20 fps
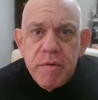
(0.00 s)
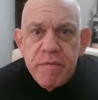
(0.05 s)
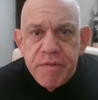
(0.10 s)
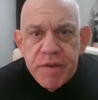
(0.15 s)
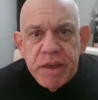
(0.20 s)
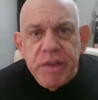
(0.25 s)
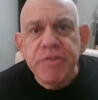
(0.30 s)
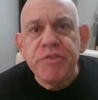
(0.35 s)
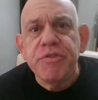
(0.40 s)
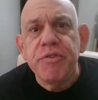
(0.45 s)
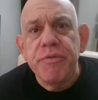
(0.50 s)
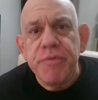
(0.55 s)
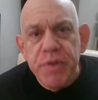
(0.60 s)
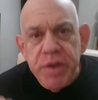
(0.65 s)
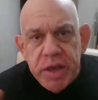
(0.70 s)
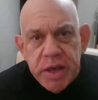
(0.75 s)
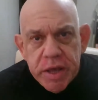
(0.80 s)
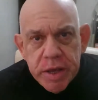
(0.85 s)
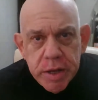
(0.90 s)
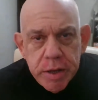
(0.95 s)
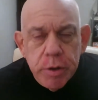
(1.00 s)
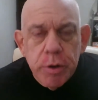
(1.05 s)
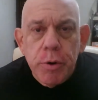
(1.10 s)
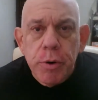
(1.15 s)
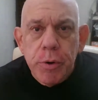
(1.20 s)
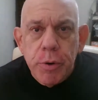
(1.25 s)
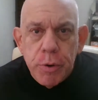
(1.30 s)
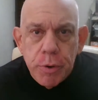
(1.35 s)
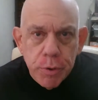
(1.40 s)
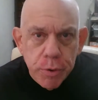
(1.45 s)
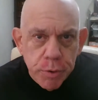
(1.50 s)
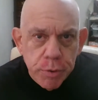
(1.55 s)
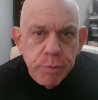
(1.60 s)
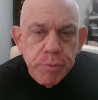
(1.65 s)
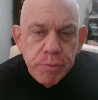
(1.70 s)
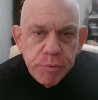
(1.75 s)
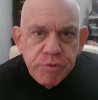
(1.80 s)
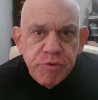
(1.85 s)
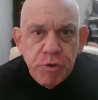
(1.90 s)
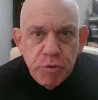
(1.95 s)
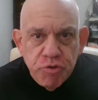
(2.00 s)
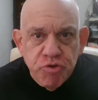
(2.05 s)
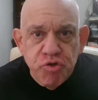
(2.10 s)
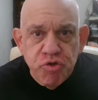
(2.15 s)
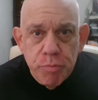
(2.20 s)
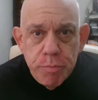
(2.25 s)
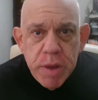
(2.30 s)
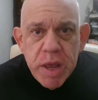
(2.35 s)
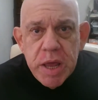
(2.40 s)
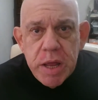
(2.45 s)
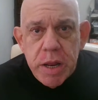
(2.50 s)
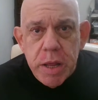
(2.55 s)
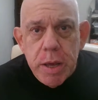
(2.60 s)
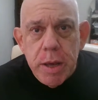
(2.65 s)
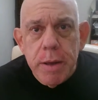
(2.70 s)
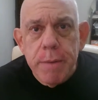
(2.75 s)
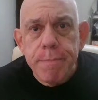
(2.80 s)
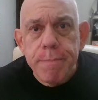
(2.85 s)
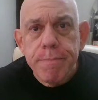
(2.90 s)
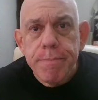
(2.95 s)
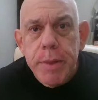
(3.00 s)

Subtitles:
vis-a-vis her social media.